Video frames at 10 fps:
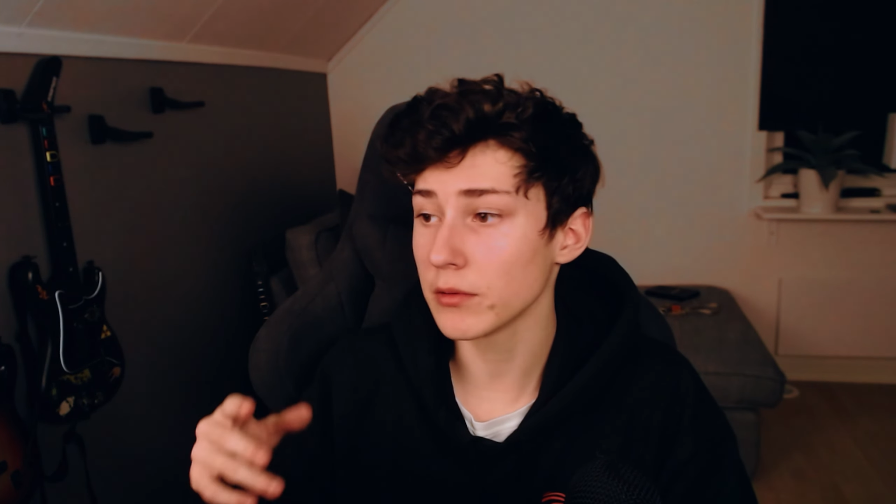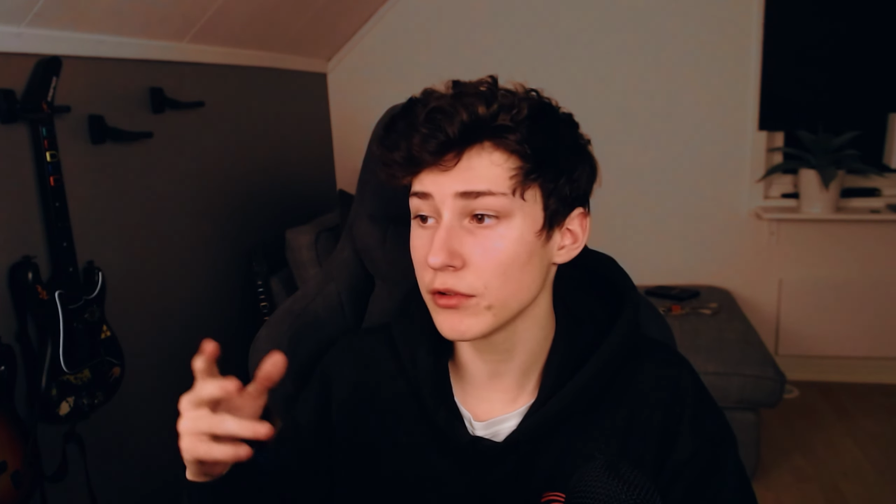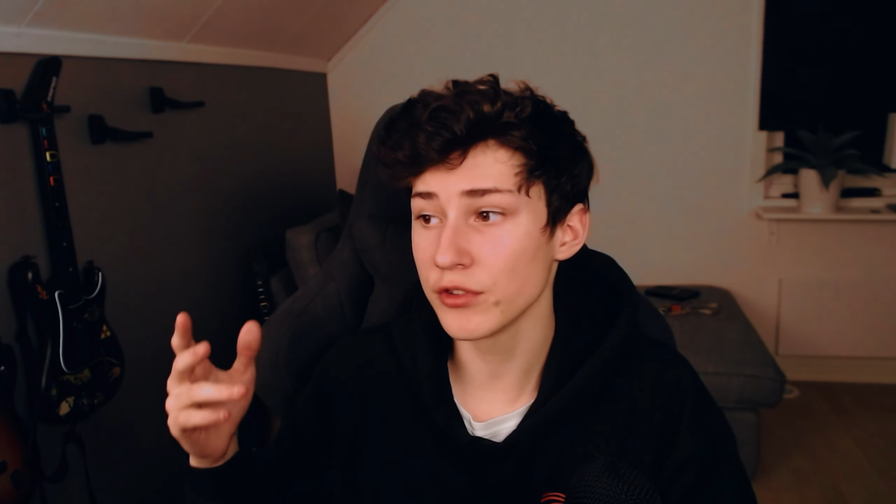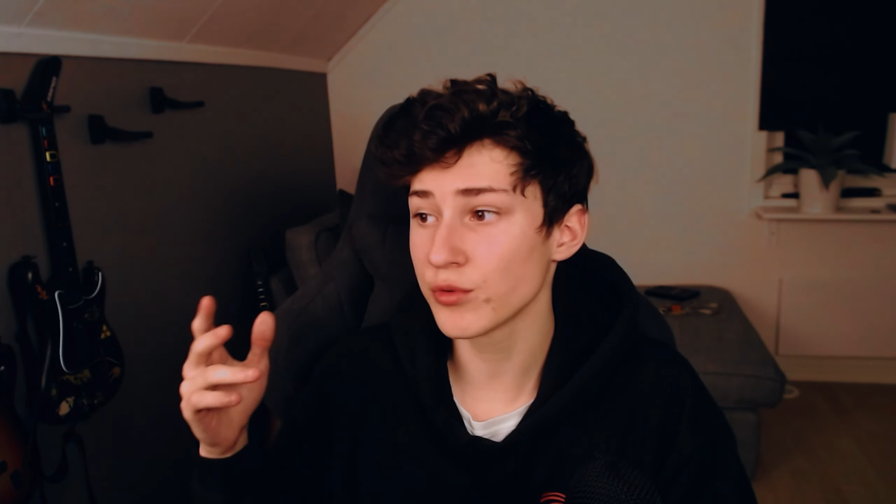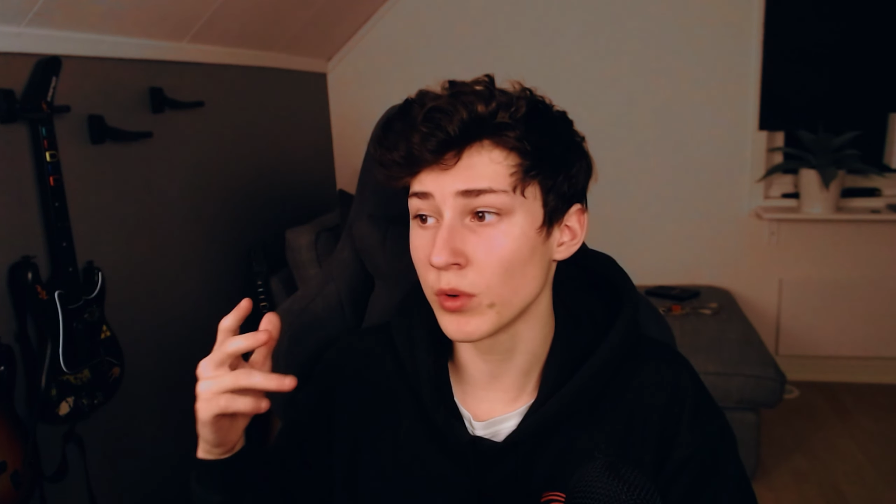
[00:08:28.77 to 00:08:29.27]
I will
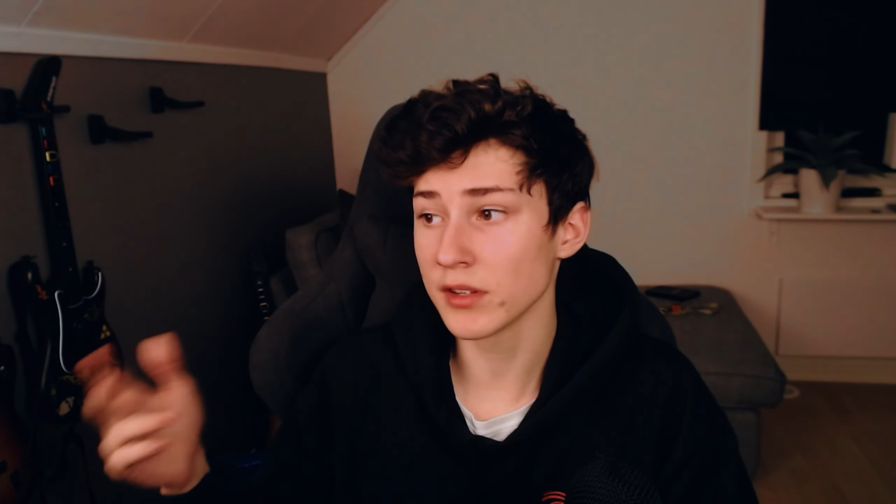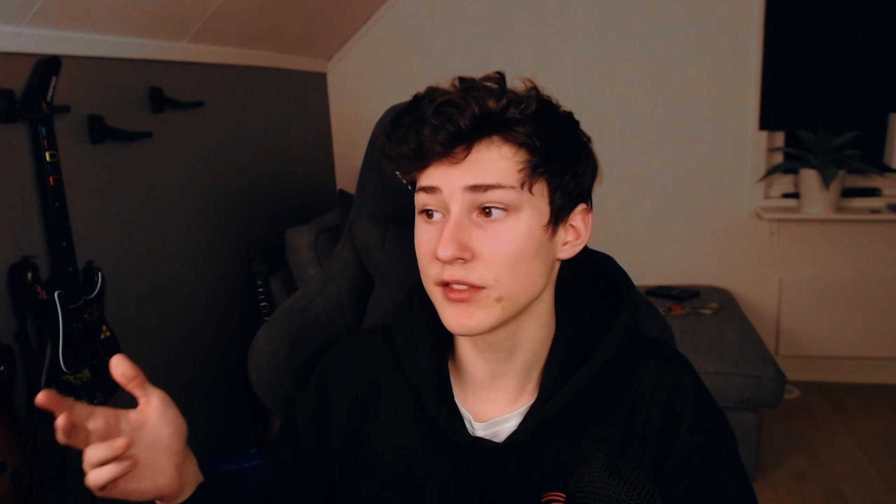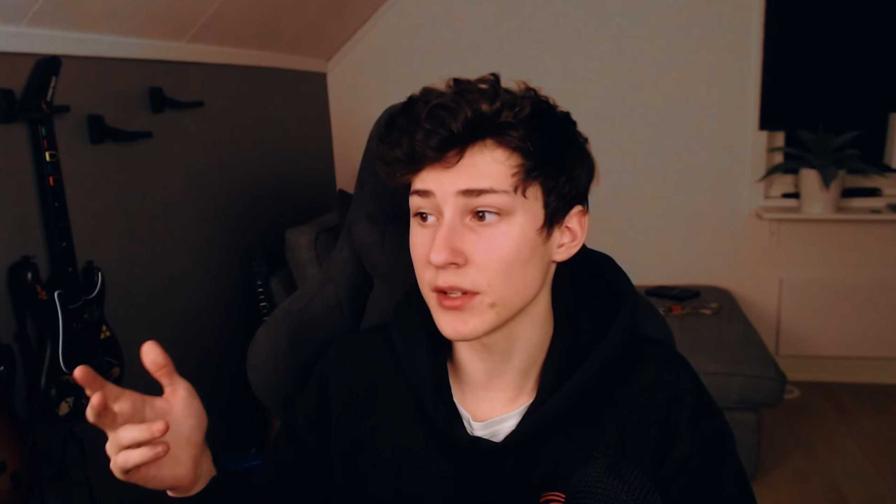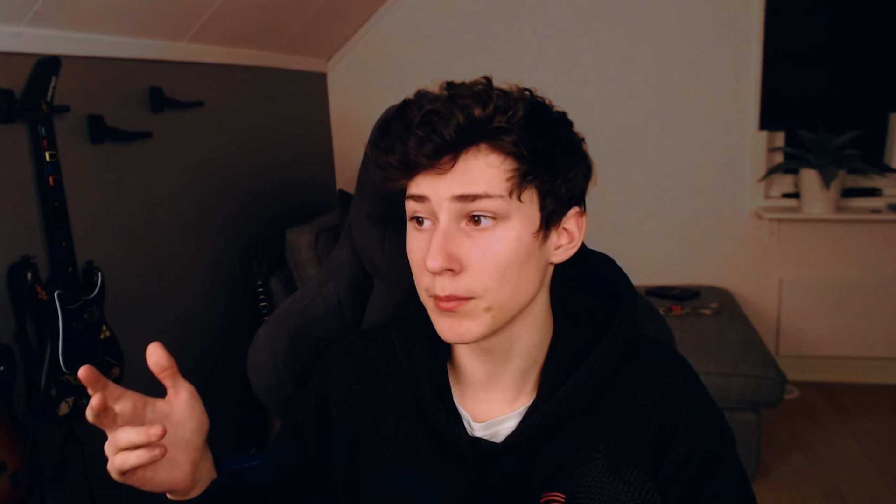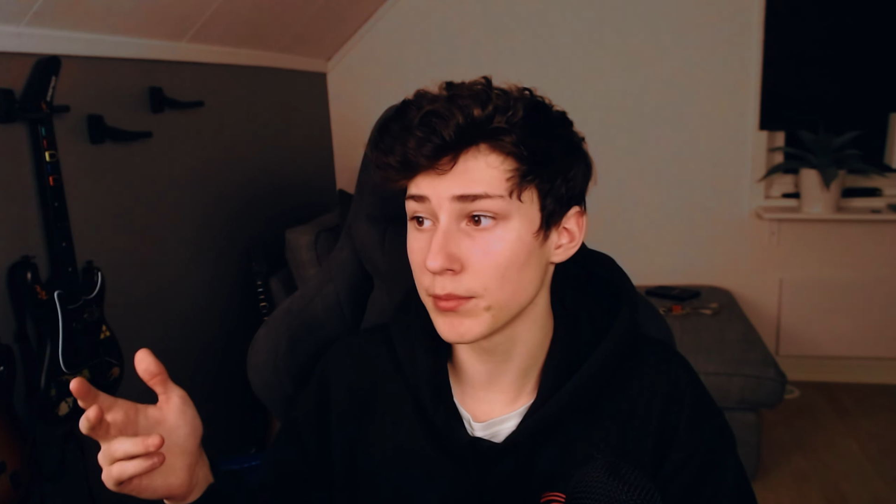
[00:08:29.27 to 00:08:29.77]
use one
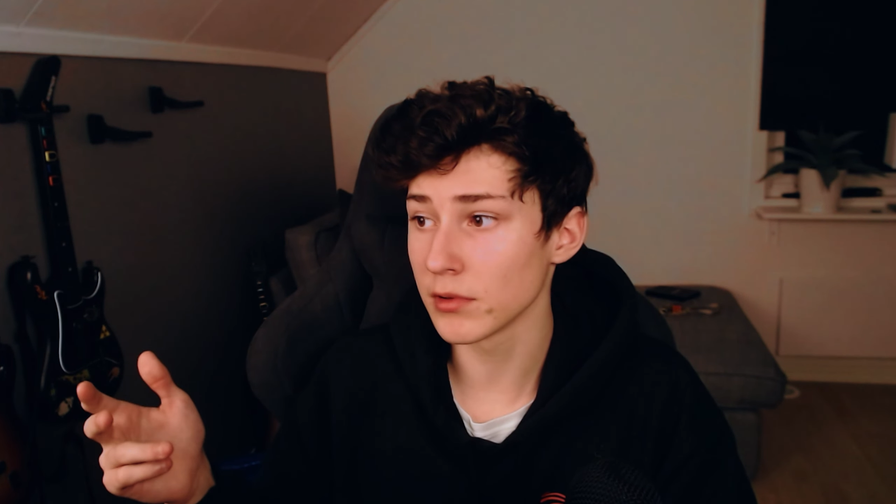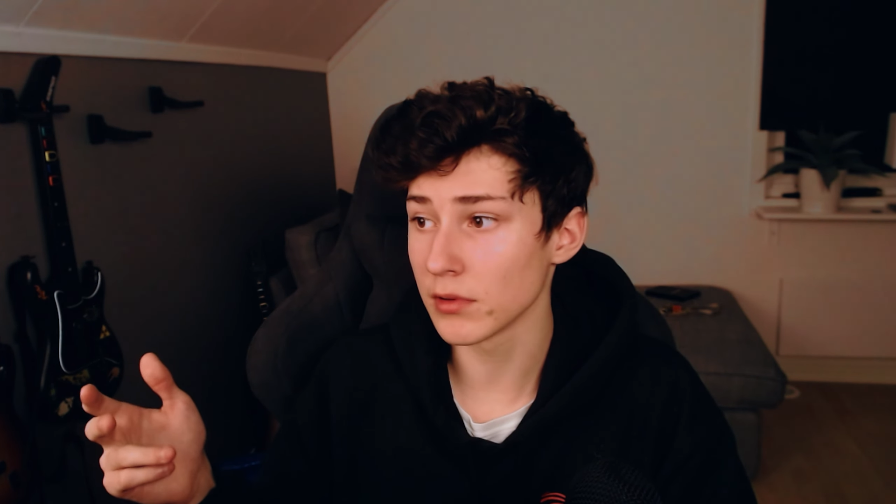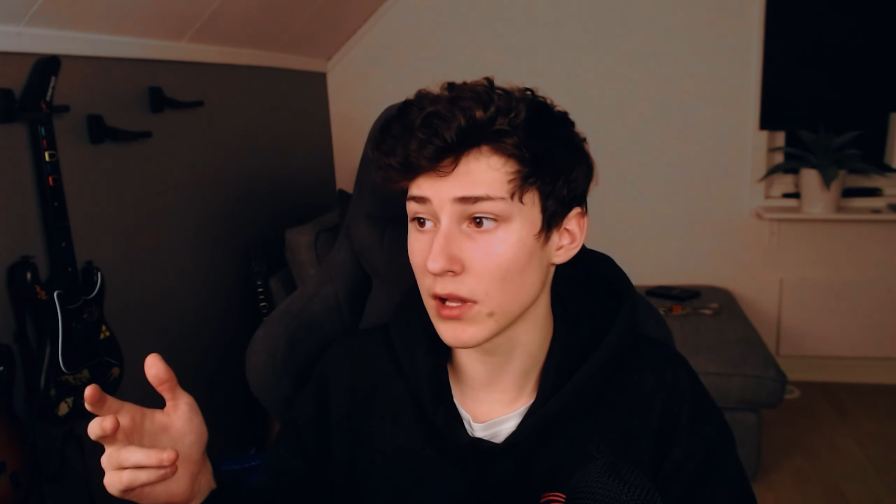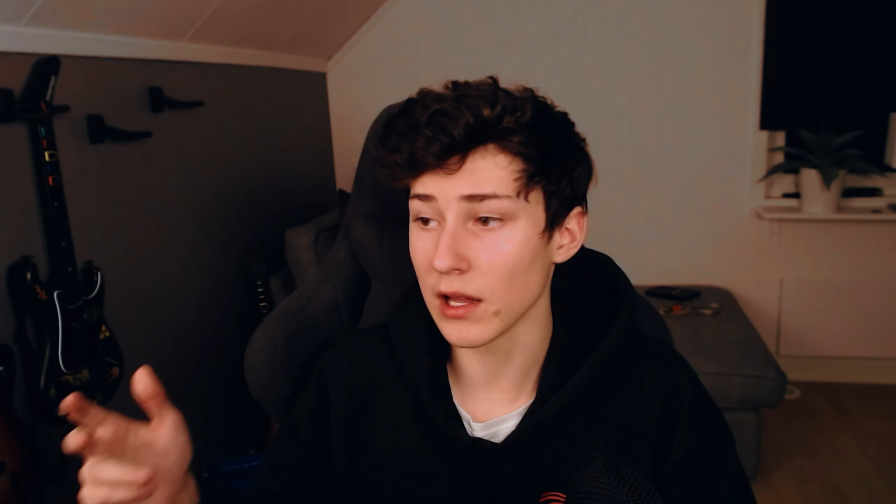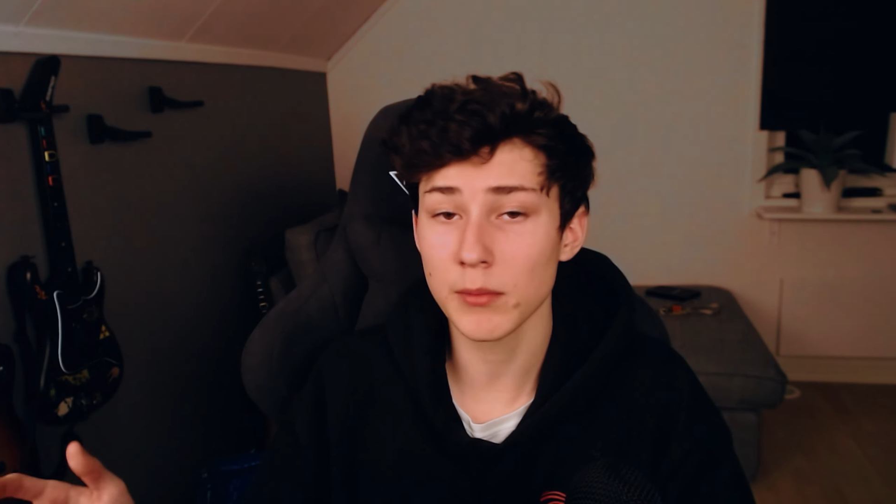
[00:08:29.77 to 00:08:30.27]

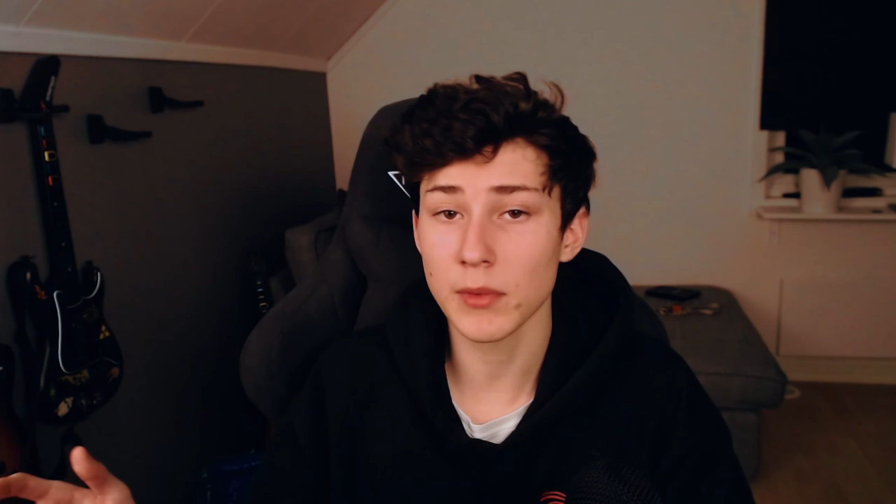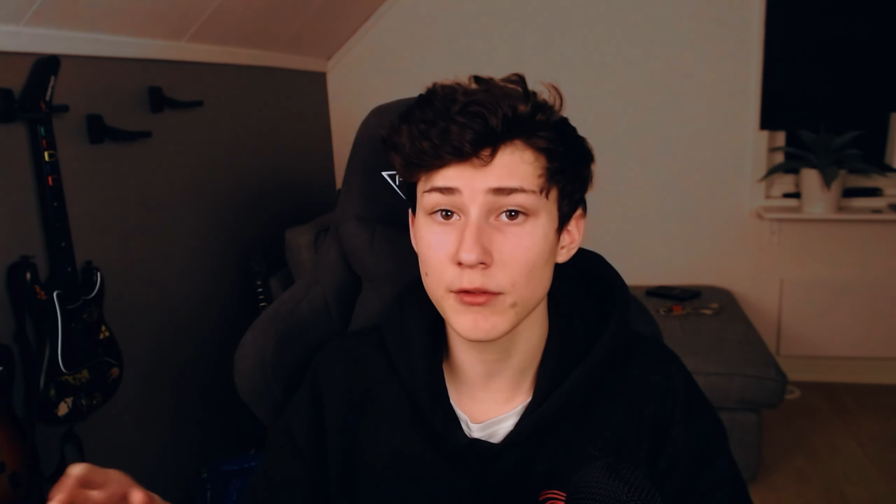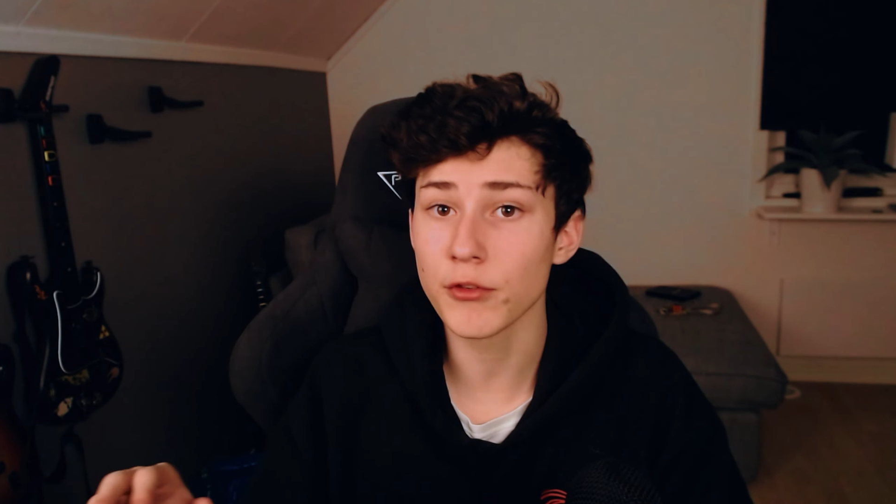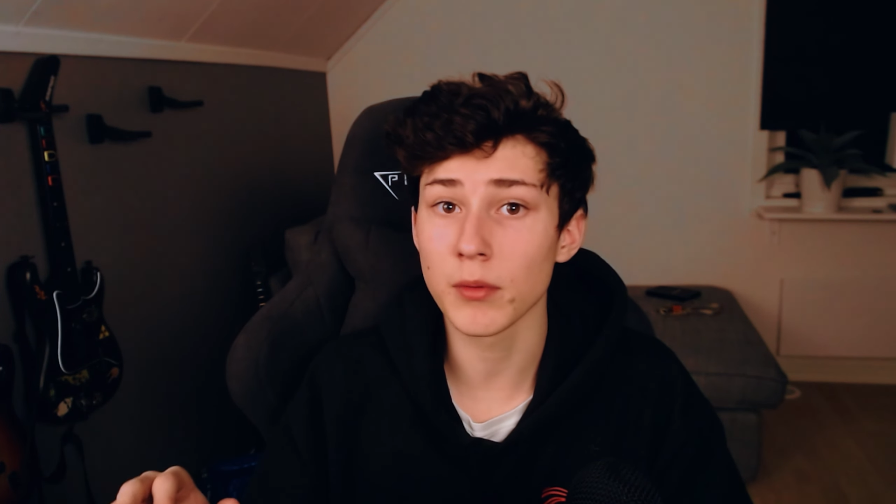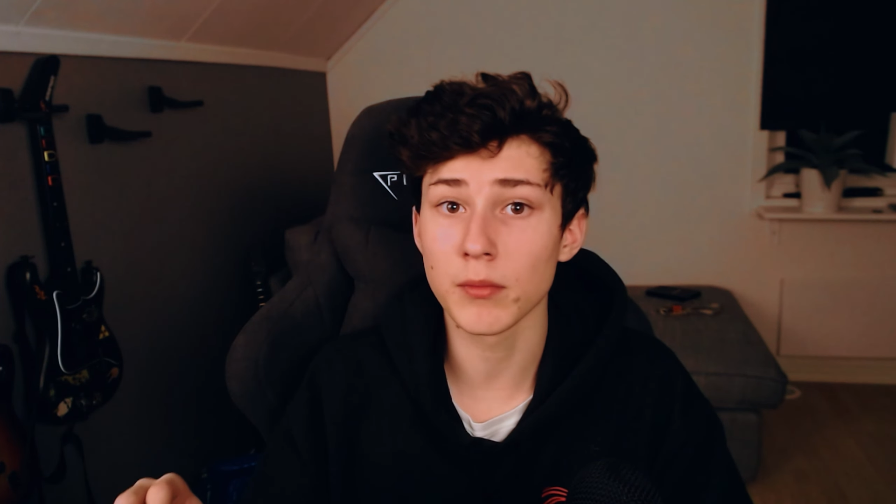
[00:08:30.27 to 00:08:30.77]
simple
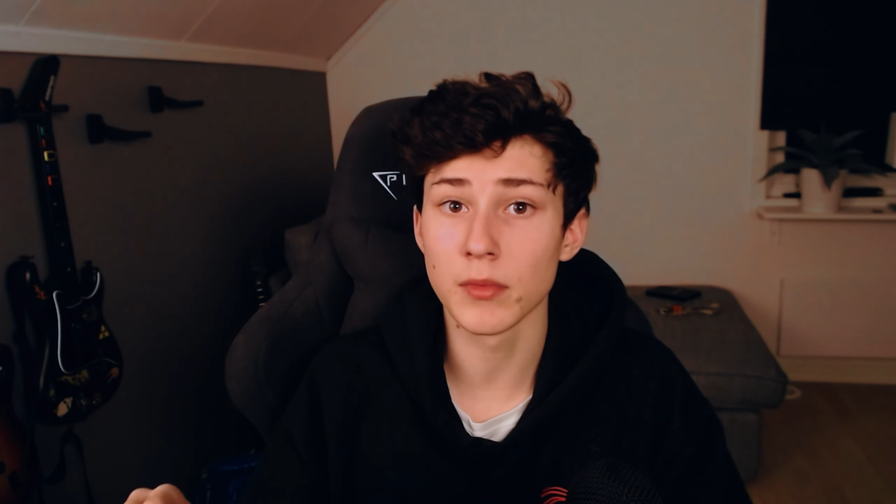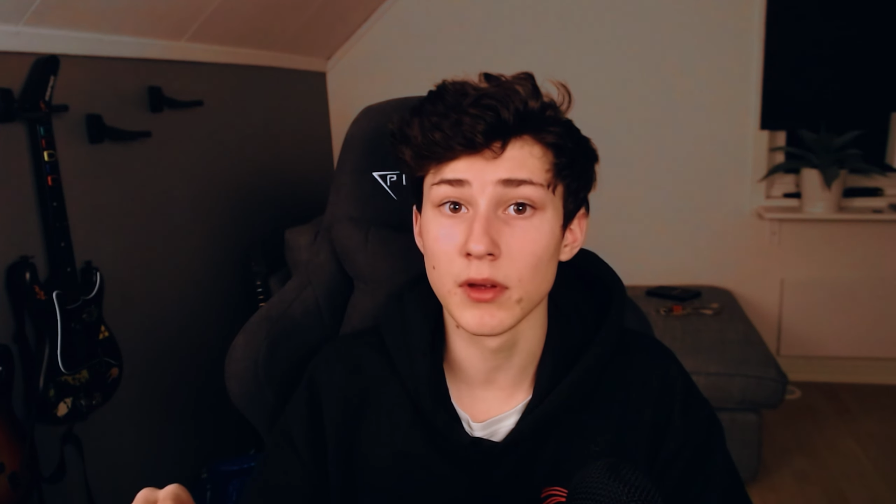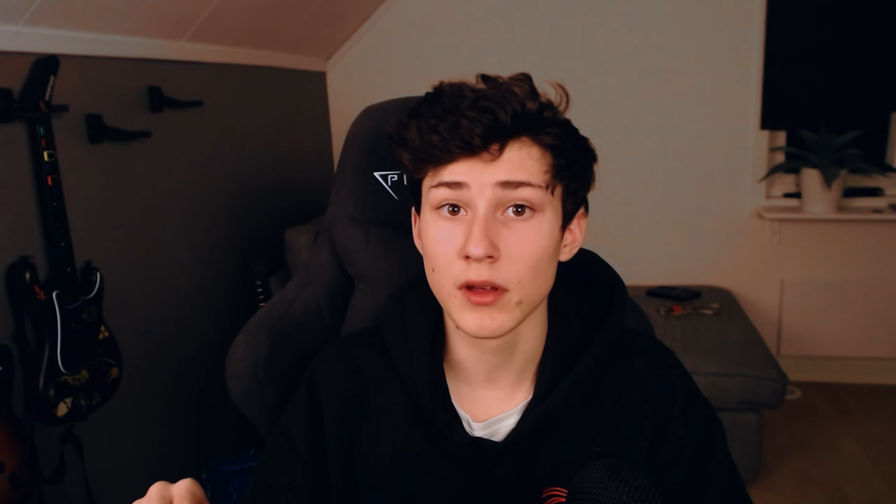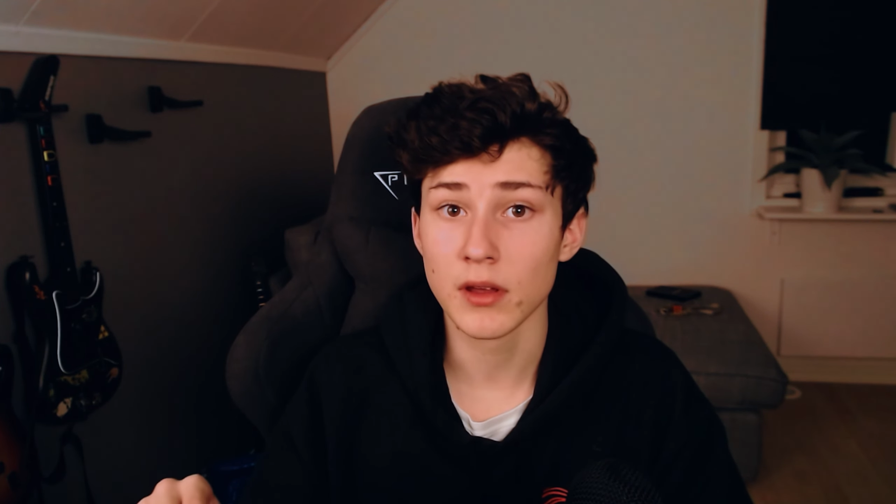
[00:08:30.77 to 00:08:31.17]
element from